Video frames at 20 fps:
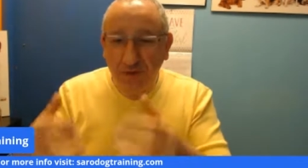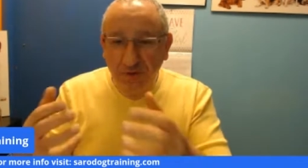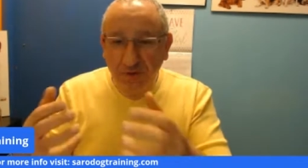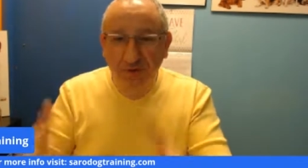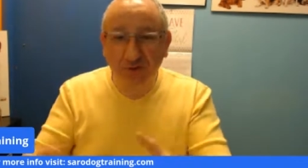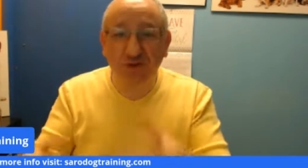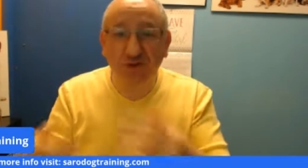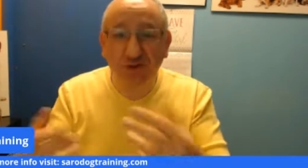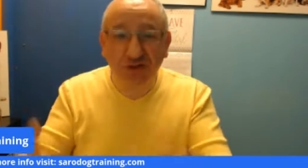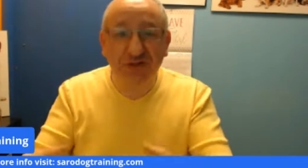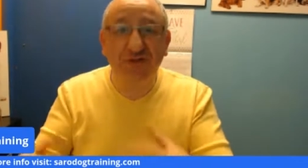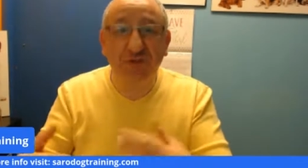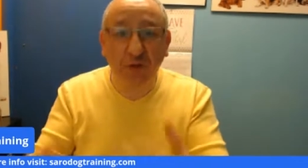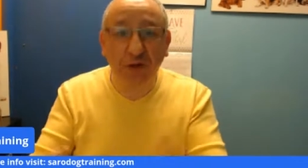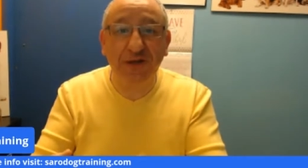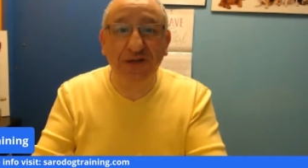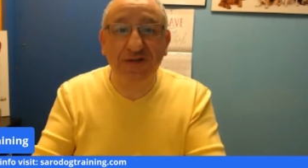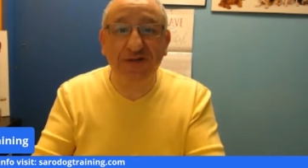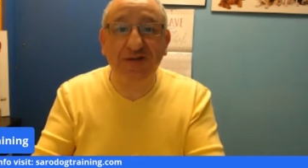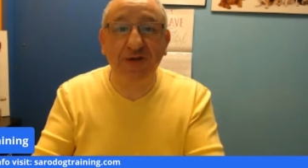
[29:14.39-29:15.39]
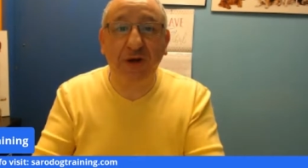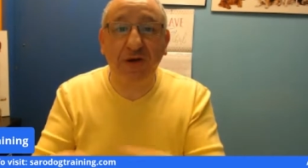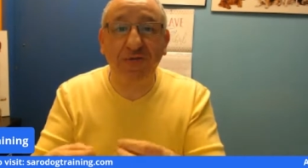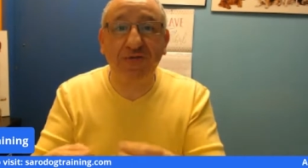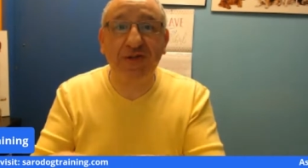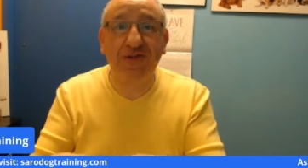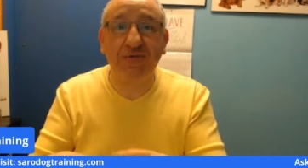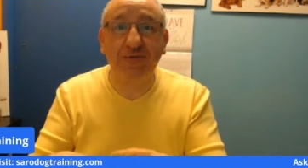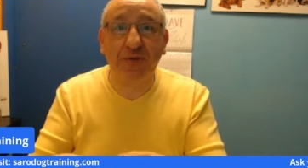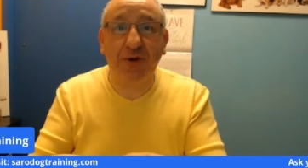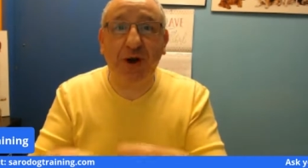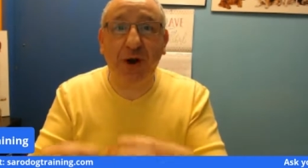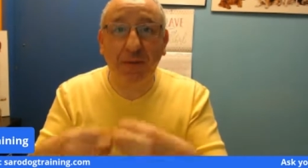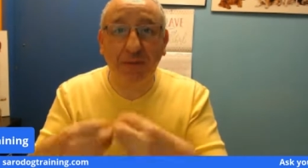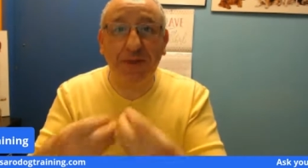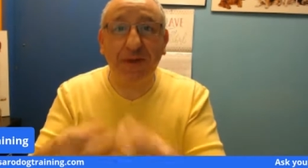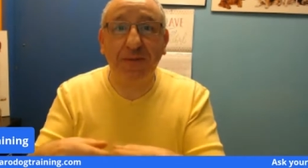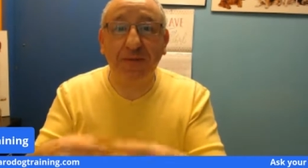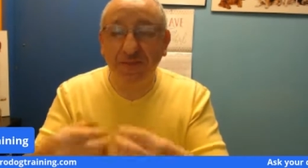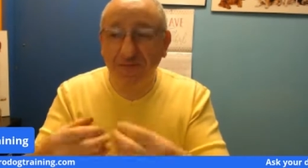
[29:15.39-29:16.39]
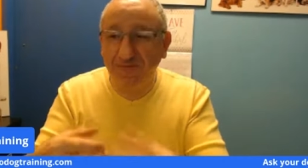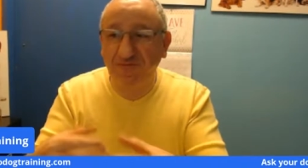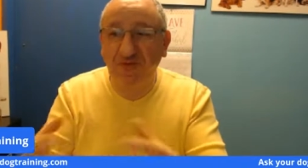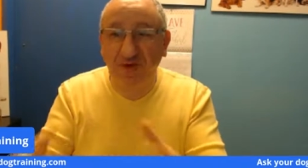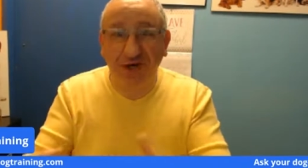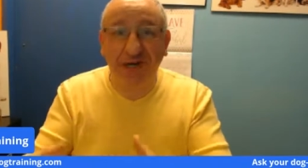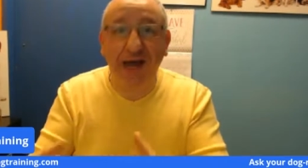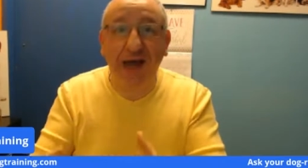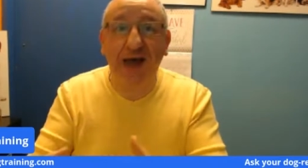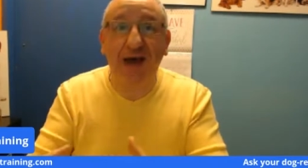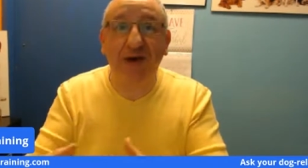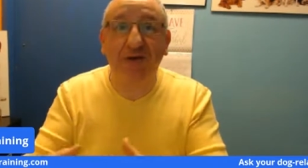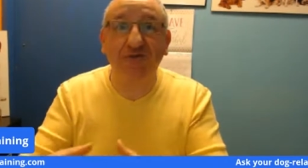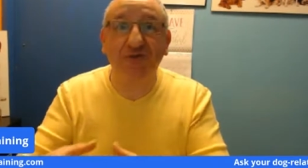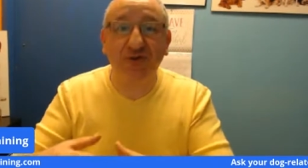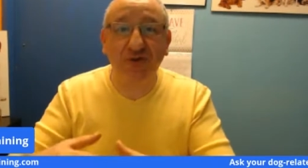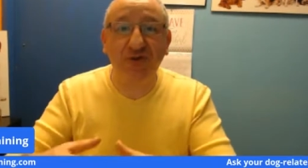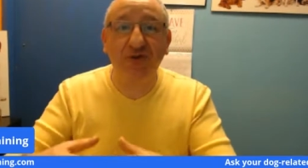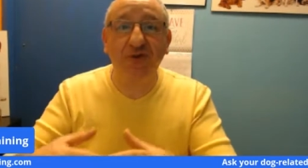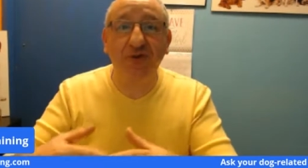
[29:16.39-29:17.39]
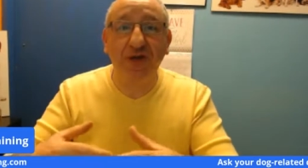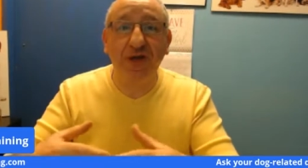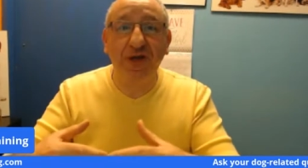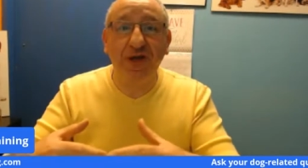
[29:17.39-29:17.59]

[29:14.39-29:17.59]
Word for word: you just want to solve this problem for now so